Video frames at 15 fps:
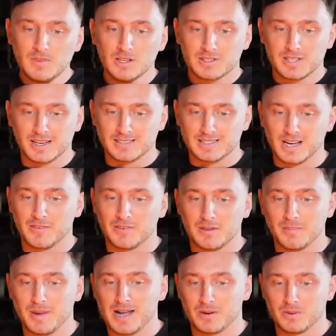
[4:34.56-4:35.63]
so then I did
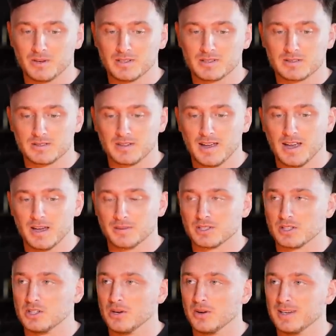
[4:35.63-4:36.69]
everything backwards because
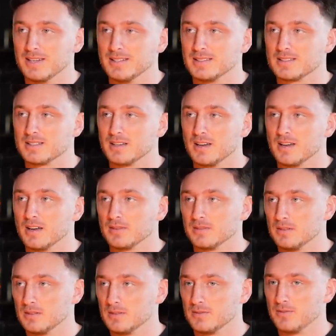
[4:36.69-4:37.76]
um, I knew I needed to
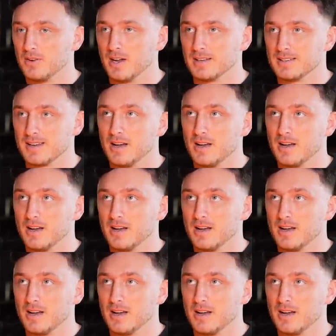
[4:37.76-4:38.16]
find.